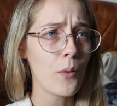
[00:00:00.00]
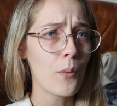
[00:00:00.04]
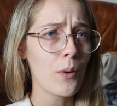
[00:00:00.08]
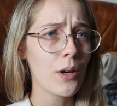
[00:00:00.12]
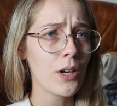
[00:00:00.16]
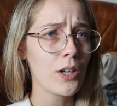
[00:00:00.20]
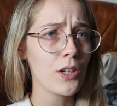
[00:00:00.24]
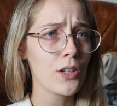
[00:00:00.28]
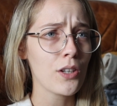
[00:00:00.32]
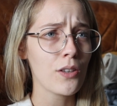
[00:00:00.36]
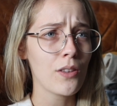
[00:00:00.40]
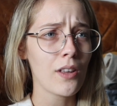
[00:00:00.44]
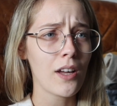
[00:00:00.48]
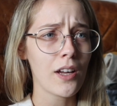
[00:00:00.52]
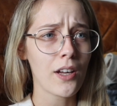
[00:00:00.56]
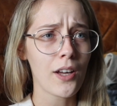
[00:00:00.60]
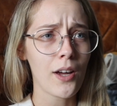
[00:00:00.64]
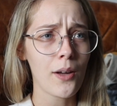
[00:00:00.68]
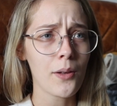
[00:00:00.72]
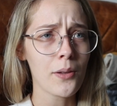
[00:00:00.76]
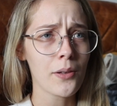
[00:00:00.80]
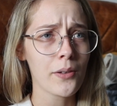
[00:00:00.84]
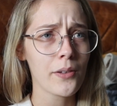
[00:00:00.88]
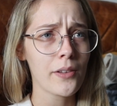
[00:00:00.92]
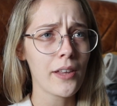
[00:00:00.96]
I want to do that,
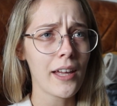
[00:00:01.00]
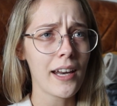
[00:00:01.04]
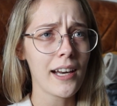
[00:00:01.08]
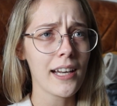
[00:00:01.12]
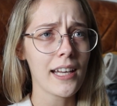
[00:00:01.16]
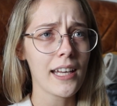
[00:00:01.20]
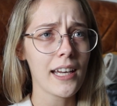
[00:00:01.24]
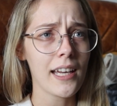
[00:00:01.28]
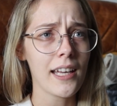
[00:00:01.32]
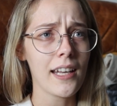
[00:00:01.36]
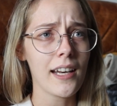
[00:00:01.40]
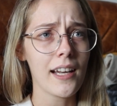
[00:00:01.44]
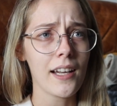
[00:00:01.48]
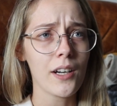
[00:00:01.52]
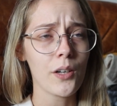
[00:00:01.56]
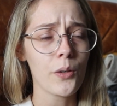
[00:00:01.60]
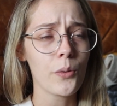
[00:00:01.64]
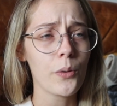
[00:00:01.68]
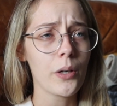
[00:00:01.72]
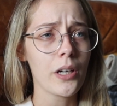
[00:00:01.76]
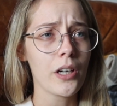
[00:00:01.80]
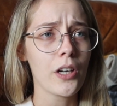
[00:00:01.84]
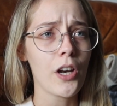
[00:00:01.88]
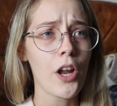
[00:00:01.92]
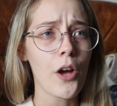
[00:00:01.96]
go through that again. I
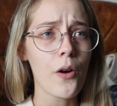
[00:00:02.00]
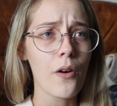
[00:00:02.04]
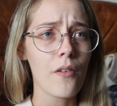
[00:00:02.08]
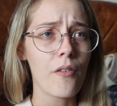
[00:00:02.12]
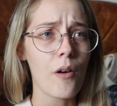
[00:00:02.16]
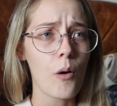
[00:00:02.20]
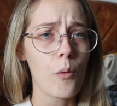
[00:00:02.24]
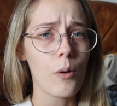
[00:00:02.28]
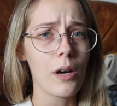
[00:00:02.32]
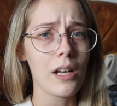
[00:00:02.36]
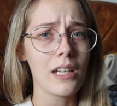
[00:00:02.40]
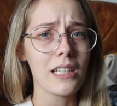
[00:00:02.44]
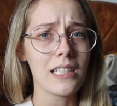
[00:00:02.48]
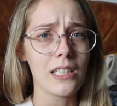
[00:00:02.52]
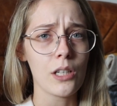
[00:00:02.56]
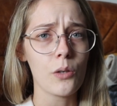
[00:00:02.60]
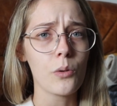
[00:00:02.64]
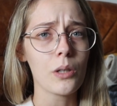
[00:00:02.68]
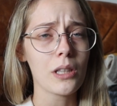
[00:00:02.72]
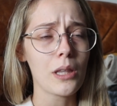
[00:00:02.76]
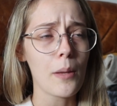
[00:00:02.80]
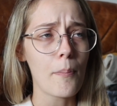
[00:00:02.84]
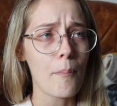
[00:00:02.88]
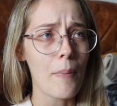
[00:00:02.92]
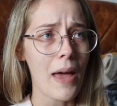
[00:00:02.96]
don't know if I want to deal
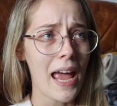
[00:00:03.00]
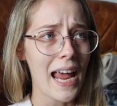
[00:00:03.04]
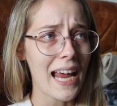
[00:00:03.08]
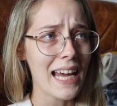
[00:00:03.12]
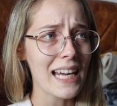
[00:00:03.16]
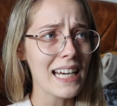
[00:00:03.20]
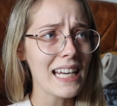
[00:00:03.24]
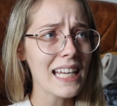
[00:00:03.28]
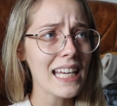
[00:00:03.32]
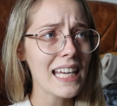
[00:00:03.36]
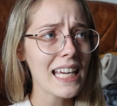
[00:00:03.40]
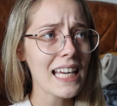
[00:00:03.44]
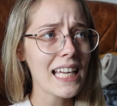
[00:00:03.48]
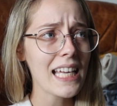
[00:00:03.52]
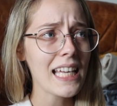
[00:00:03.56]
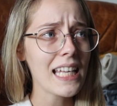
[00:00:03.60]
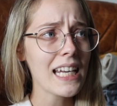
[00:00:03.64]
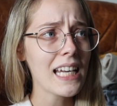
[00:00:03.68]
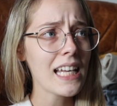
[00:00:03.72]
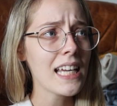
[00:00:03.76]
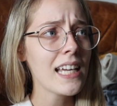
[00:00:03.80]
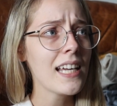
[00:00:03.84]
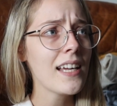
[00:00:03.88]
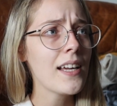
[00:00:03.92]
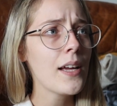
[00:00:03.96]
with the pain
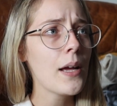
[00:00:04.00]
again.